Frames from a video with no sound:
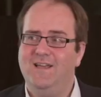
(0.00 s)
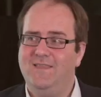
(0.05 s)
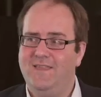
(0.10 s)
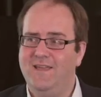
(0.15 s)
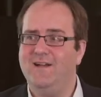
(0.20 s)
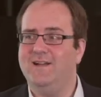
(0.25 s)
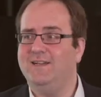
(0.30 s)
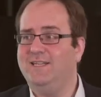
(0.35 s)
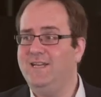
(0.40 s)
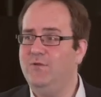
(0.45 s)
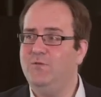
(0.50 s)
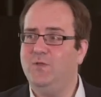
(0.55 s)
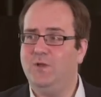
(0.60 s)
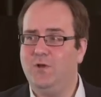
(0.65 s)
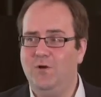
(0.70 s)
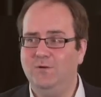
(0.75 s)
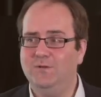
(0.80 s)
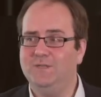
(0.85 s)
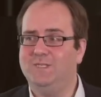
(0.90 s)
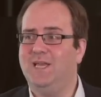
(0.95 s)
the idea and the
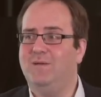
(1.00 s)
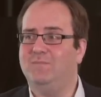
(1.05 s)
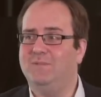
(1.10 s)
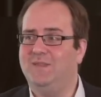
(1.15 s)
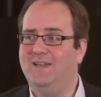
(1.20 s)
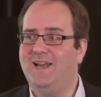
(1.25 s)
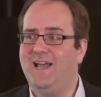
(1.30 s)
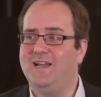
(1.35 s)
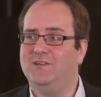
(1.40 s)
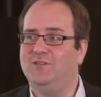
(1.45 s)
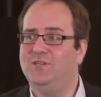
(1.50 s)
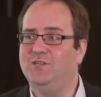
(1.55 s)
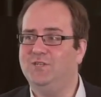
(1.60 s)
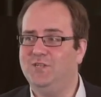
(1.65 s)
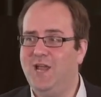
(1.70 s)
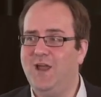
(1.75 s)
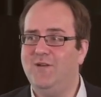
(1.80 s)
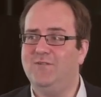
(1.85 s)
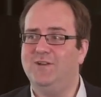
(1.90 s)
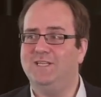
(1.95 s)
concept that actually
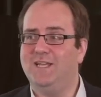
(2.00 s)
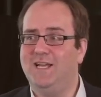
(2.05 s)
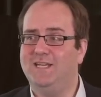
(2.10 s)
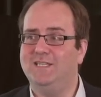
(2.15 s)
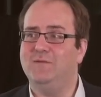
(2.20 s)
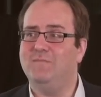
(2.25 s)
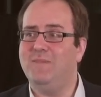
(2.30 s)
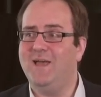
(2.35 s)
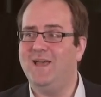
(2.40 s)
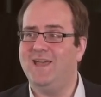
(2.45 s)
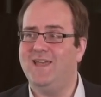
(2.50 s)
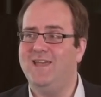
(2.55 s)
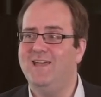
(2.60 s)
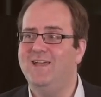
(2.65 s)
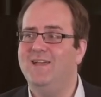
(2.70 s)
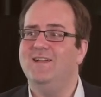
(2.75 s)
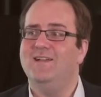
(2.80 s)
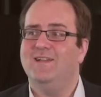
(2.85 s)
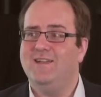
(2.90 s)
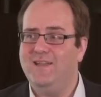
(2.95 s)
sharing data may
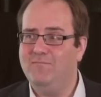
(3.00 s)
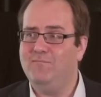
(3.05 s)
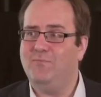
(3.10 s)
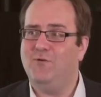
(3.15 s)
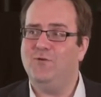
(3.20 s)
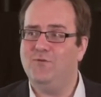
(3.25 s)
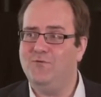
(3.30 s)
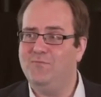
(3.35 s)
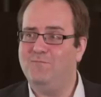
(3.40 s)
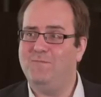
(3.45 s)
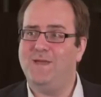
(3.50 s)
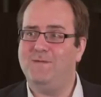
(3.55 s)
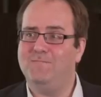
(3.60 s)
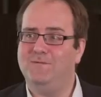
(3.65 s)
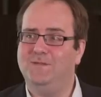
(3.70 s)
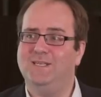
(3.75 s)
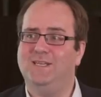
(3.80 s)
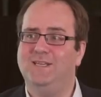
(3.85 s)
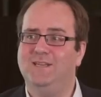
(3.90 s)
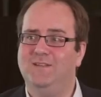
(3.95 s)
improve
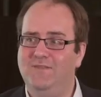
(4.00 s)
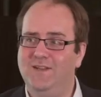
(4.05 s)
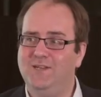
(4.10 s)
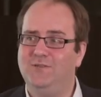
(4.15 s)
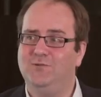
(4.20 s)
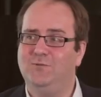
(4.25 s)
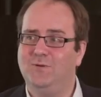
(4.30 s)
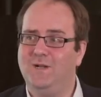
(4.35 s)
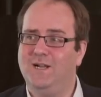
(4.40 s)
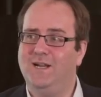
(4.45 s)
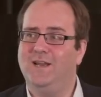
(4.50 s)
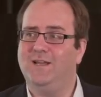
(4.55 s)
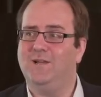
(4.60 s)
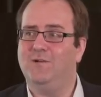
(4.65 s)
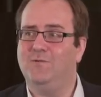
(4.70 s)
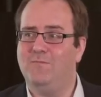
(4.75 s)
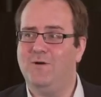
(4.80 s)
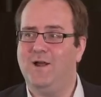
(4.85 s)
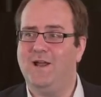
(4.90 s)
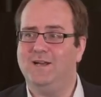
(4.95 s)
people's individual
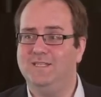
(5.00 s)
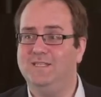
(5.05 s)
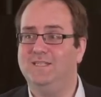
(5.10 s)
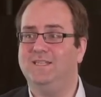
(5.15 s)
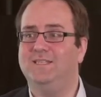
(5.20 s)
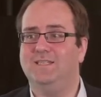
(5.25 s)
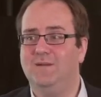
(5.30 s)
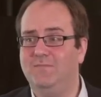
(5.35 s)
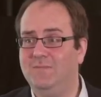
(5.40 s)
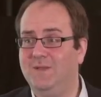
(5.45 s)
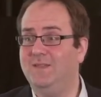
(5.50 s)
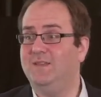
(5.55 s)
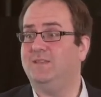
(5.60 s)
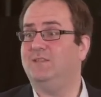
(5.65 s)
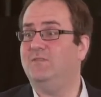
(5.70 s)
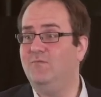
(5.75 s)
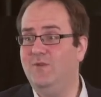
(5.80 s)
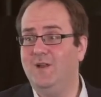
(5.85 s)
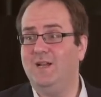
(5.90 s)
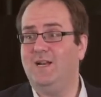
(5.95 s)
clinical practice is something
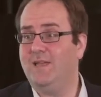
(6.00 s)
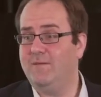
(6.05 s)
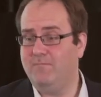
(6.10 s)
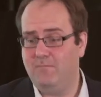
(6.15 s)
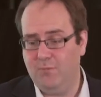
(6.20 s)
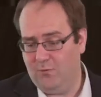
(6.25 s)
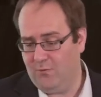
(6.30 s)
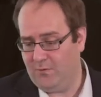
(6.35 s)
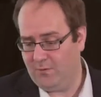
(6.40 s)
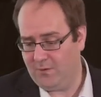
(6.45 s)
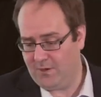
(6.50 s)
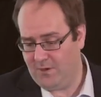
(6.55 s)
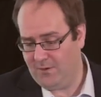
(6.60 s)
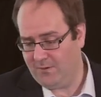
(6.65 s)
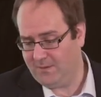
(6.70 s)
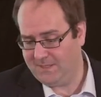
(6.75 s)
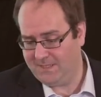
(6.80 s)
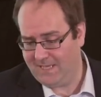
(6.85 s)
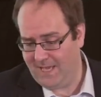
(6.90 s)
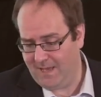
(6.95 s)
that's a really important
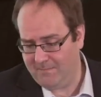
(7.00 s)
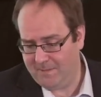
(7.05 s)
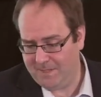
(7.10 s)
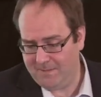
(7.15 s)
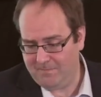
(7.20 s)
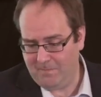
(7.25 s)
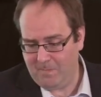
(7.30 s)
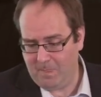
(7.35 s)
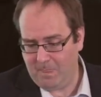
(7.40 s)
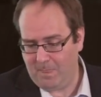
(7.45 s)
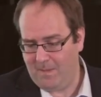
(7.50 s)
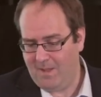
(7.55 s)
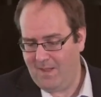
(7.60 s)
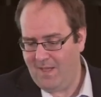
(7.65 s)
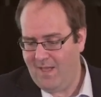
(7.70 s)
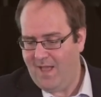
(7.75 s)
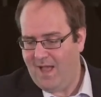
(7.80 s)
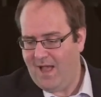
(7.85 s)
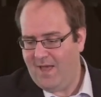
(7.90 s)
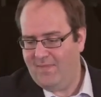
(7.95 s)
concept.
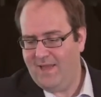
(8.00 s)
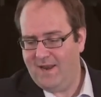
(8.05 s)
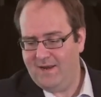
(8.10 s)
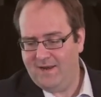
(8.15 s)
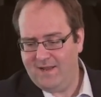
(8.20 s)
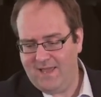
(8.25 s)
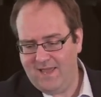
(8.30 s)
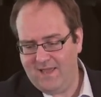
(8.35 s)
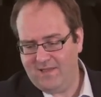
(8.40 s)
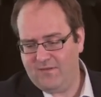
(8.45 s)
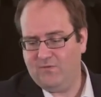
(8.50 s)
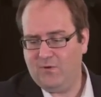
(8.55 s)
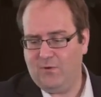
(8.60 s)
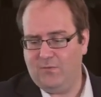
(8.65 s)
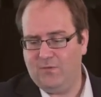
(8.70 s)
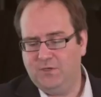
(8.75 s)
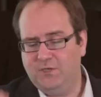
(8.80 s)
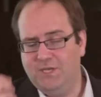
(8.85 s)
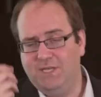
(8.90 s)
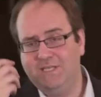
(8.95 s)
And then here you've
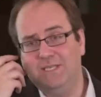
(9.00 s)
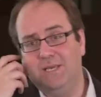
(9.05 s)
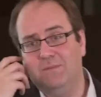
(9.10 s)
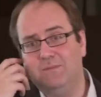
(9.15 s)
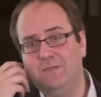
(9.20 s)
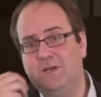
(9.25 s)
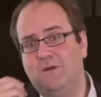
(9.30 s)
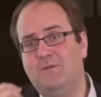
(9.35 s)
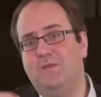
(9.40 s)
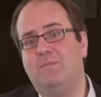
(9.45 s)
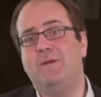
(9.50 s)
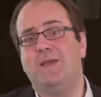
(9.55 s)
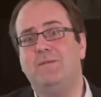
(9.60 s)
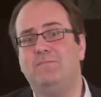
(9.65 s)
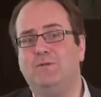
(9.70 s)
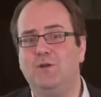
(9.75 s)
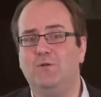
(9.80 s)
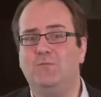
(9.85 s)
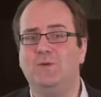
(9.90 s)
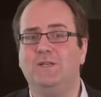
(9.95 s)
got the GCIP, so the
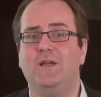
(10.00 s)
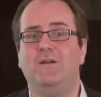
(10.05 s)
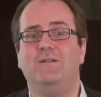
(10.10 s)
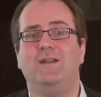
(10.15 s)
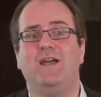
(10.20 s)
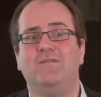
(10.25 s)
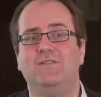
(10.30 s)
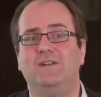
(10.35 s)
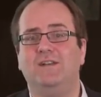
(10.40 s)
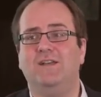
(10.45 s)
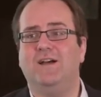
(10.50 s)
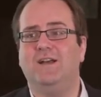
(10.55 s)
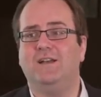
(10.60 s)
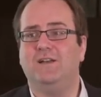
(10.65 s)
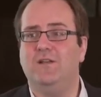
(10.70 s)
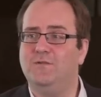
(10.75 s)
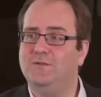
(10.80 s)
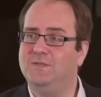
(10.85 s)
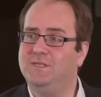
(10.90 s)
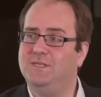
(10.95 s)
people who we don't have a
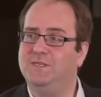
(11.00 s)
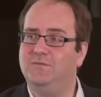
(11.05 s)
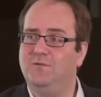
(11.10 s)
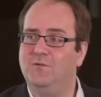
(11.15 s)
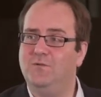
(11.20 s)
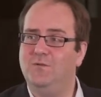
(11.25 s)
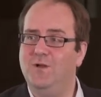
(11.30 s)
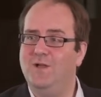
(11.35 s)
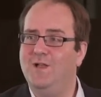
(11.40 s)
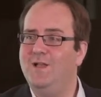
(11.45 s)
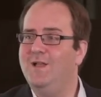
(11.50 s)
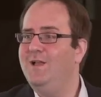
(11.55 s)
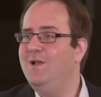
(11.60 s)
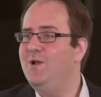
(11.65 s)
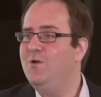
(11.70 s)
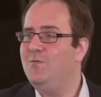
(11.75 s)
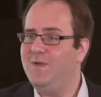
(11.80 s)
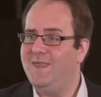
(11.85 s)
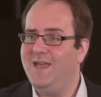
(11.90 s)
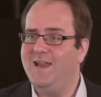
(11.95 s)
diagnosis for,
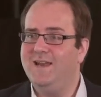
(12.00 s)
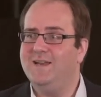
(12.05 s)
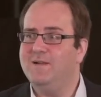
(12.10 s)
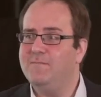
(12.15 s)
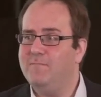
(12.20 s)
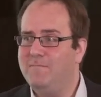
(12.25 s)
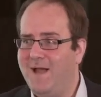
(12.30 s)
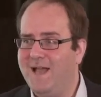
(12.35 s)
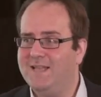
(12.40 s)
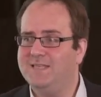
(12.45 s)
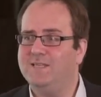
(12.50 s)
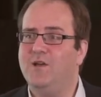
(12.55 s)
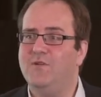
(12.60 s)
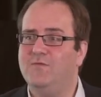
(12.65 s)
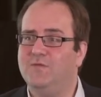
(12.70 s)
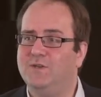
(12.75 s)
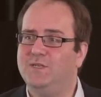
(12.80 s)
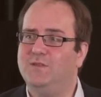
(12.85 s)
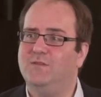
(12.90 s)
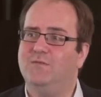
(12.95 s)
we then pass
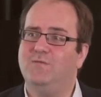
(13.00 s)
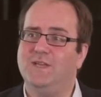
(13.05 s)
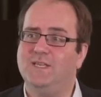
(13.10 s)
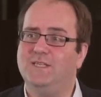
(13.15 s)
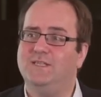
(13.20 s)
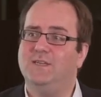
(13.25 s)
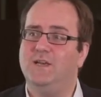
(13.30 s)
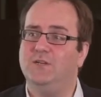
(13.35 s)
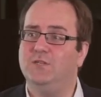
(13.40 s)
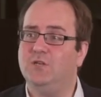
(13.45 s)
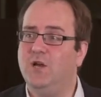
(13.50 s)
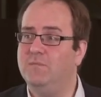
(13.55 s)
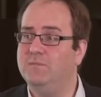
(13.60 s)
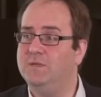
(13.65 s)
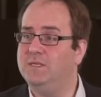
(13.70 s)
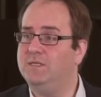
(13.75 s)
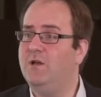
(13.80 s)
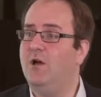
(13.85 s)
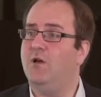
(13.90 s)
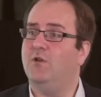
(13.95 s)
over to the research arm
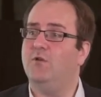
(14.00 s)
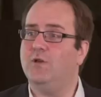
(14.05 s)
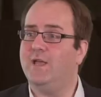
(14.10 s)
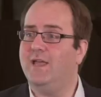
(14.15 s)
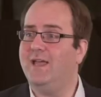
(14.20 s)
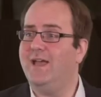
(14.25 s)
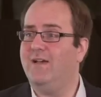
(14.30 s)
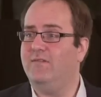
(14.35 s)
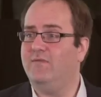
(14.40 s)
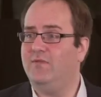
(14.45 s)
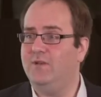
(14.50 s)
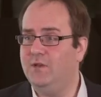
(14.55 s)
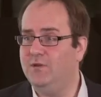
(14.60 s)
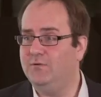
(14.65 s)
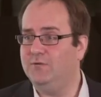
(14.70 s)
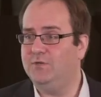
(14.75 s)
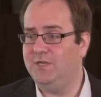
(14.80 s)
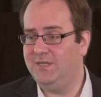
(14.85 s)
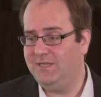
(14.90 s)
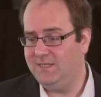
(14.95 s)
to start looking out for new
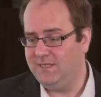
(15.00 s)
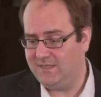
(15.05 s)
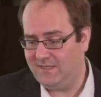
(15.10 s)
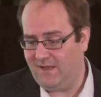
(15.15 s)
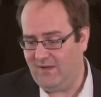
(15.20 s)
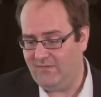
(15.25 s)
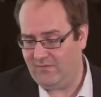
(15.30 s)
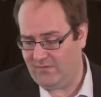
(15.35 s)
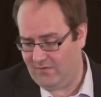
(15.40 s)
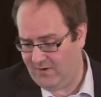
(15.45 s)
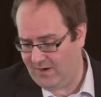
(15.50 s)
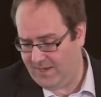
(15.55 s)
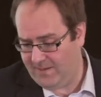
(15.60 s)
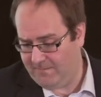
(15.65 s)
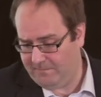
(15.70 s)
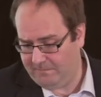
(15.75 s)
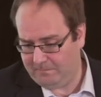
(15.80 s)
gene discovery.